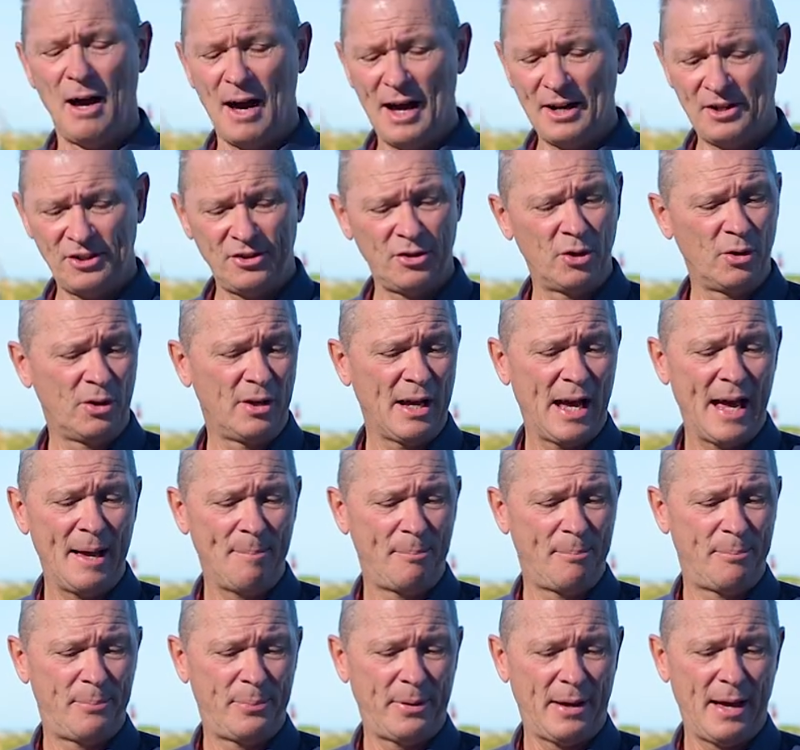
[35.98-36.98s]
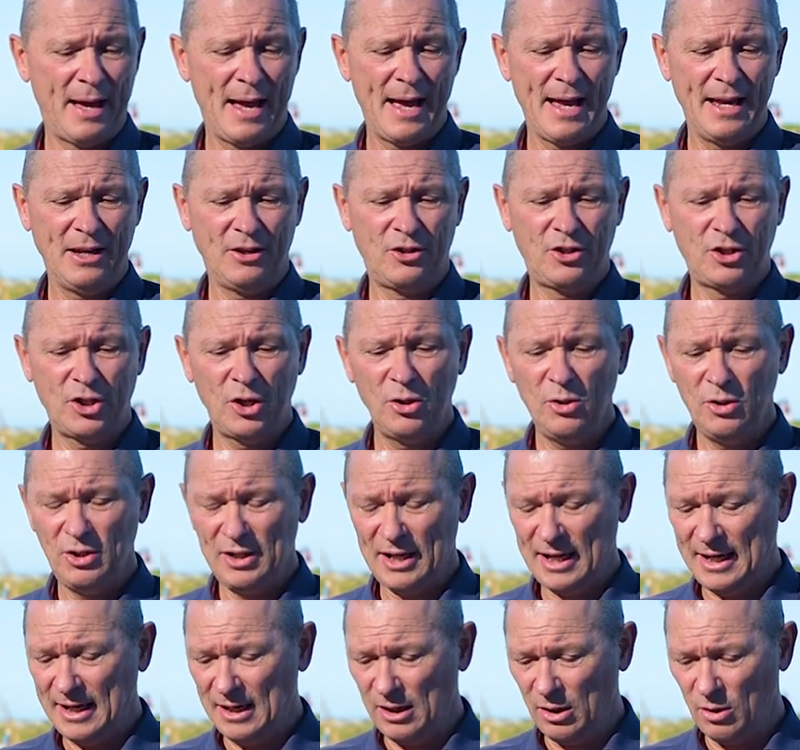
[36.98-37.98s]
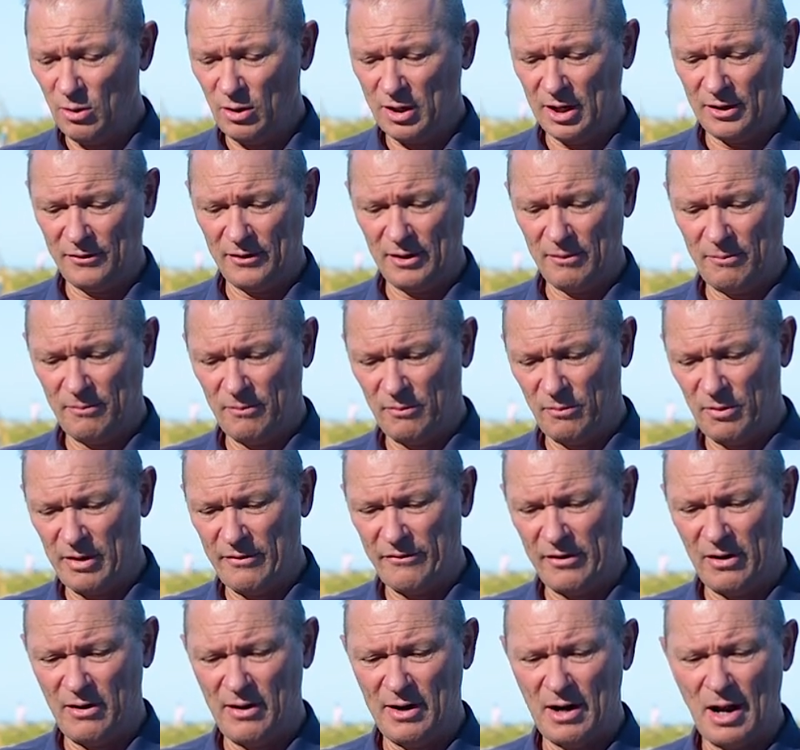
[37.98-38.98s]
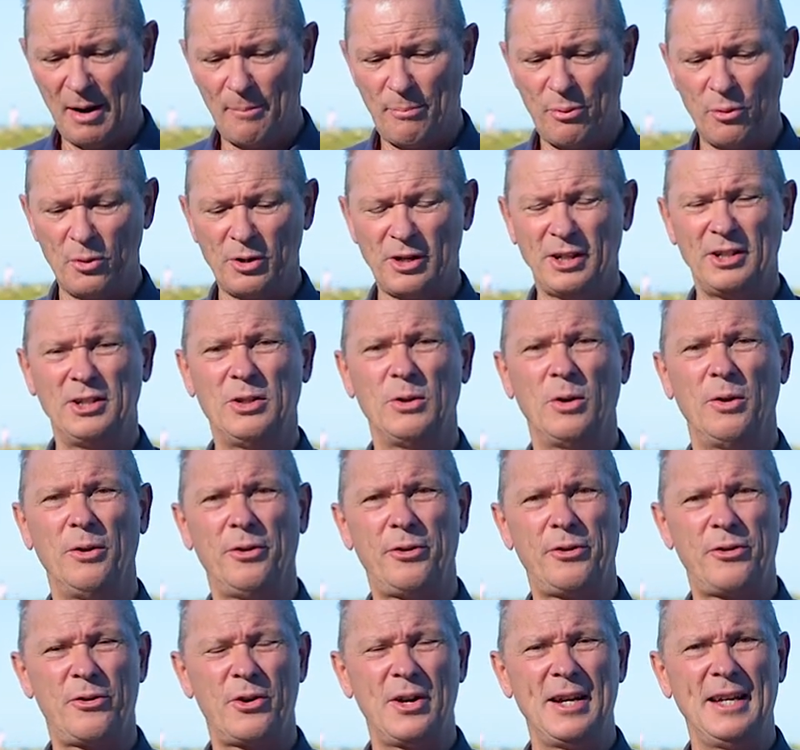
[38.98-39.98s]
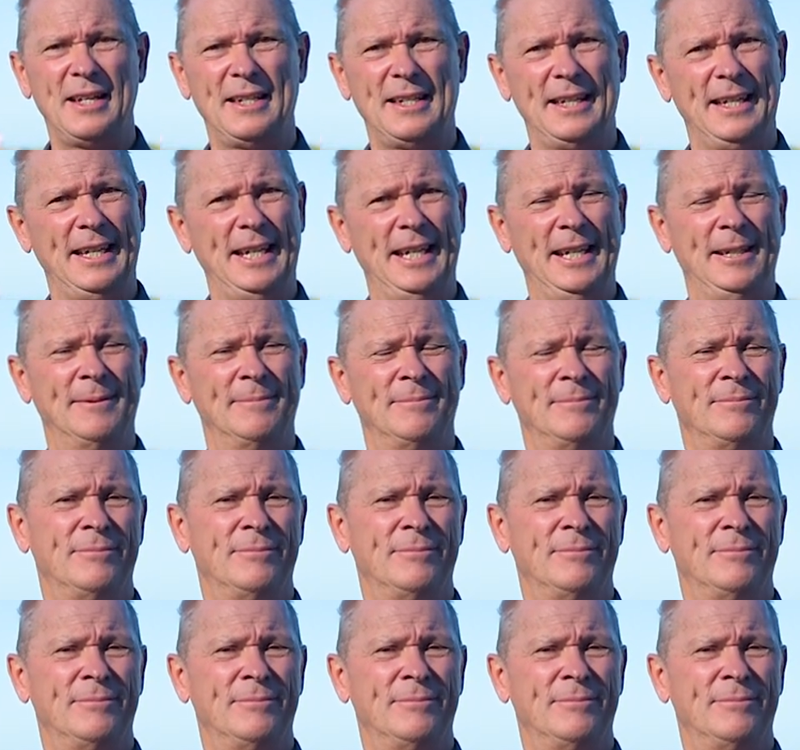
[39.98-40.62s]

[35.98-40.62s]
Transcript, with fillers: I took up a 2D look at the river and I brought it to a 3D